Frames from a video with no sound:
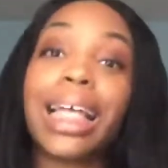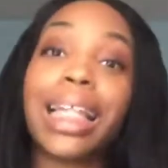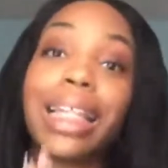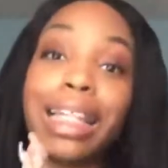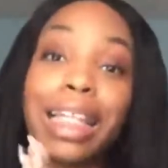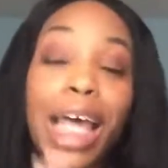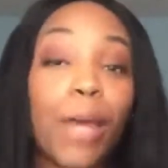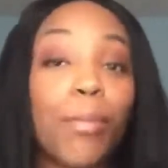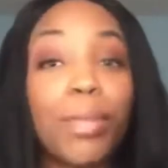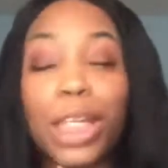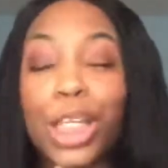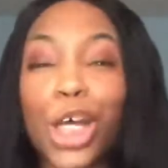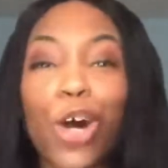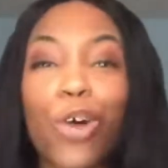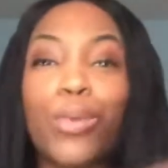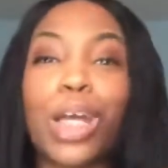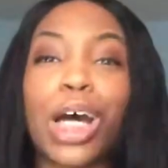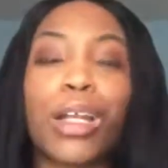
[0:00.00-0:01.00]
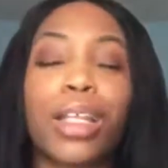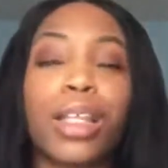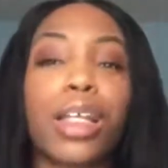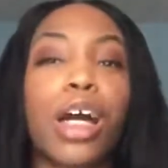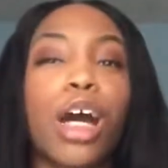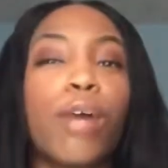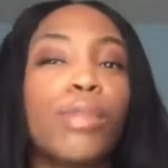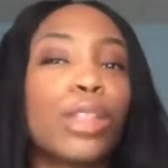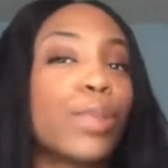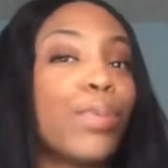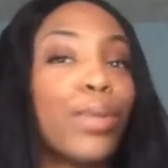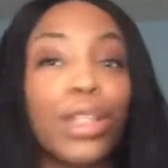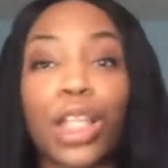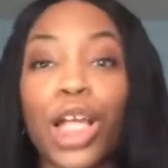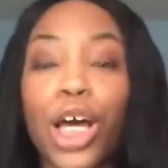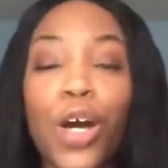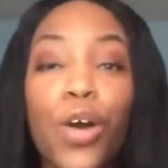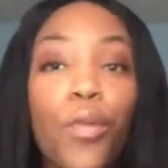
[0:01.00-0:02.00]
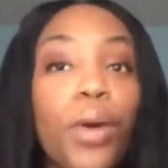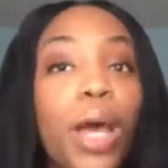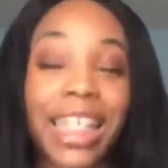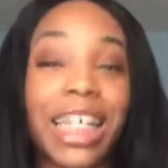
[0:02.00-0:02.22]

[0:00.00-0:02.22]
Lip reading: Let me know down in the comments below,